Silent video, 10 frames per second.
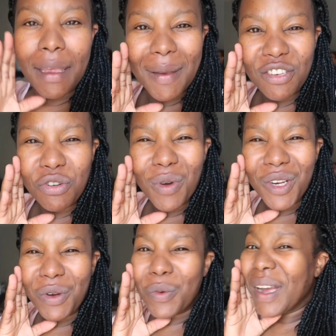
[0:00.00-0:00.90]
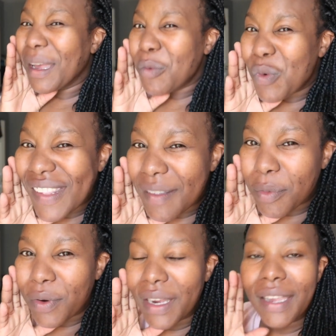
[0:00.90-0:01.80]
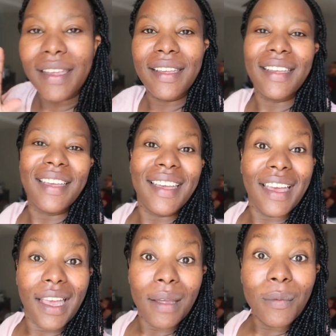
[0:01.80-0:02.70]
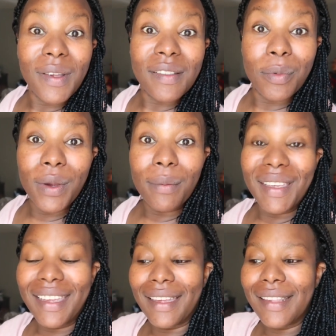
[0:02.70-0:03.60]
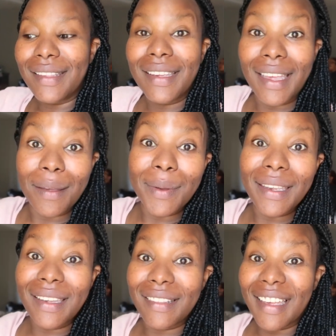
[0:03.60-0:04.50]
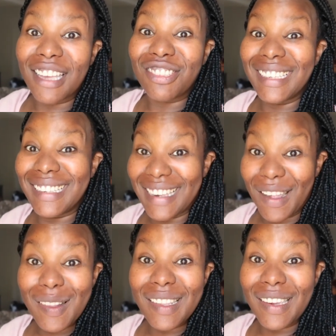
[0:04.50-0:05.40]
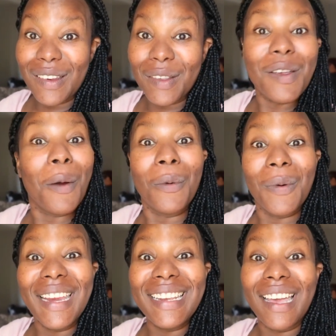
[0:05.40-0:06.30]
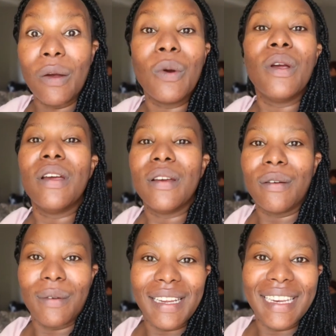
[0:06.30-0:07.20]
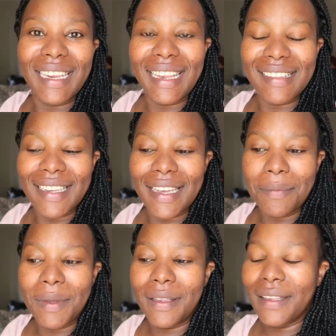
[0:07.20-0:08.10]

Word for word: Bet you're wondering why I'm whispering. I'm whispering because hubby is actually downstairs right now writing an exam.